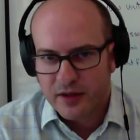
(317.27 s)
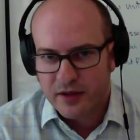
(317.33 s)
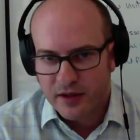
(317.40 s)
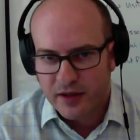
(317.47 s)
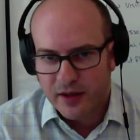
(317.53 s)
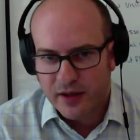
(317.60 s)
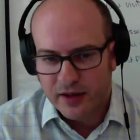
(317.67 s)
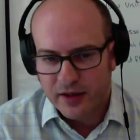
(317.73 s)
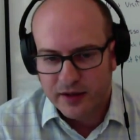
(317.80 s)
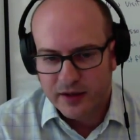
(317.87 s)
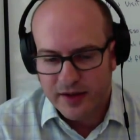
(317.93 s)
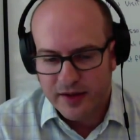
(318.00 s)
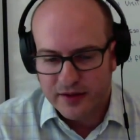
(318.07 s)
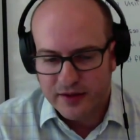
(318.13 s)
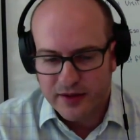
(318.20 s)
And I
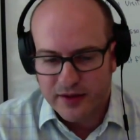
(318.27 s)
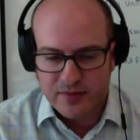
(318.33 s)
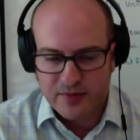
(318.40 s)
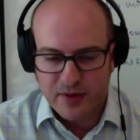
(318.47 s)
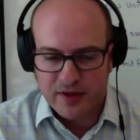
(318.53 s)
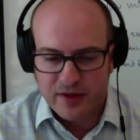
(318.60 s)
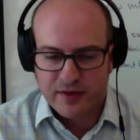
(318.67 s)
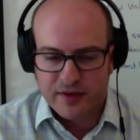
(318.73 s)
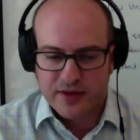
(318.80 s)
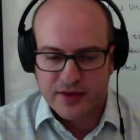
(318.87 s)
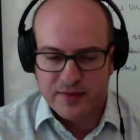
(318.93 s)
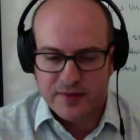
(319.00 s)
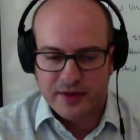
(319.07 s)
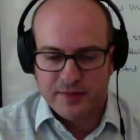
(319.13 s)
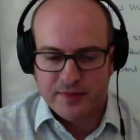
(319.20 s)
think that's one of the things
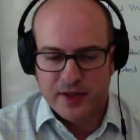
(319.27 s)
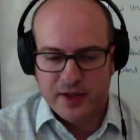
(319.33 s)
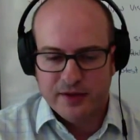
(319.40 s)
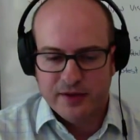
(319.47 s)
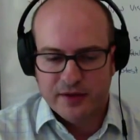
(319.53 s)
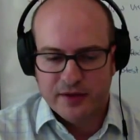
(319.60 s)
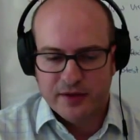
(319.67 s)
about the pen that,